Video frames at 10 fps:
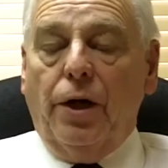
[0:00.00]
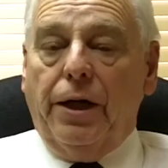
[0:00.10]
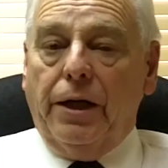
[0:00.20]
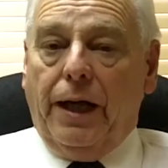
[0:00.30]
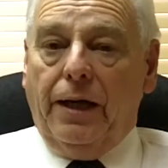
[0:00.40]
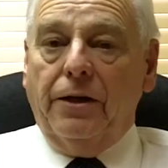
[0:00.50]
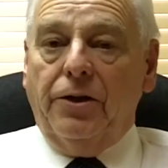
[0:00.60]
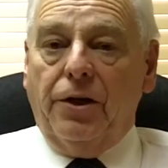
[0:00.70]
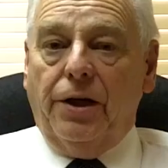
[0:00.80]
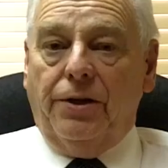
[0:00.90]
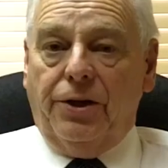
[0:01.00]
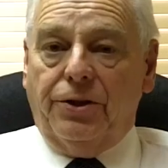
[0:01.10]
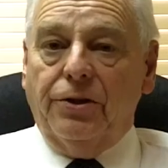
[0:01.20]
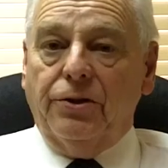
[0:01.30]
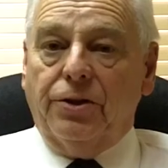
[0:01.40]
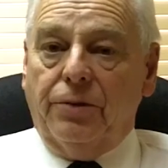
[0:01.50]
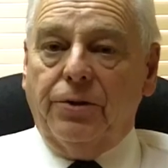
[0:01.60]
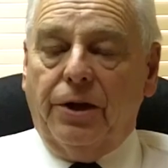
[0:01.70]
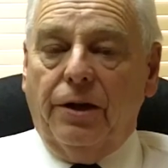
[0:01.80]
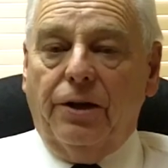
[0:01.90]
and add an additional
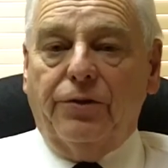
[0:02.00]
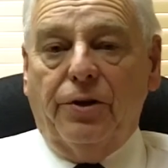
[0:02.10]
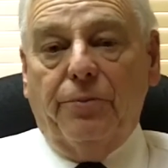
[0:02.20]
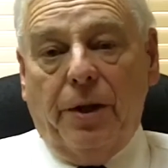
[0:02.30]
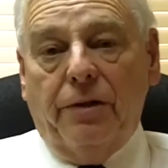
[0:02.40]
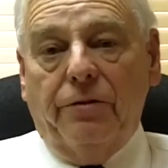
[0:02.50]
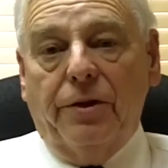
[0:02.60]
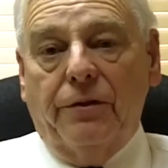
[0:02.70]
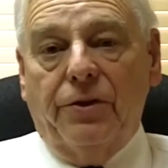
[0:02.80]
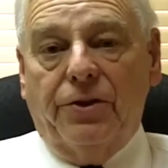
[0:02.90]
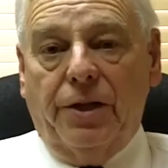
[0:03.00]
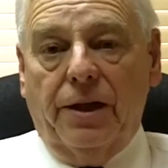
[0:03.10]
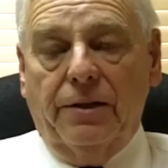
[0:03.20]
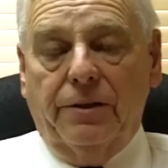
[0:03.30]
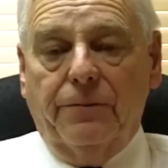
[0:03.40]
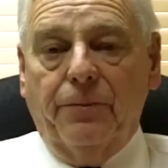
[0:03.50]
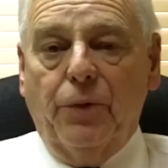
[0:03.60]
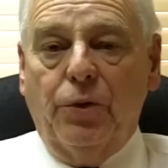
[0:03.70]
subject clause for the benefit of the seller,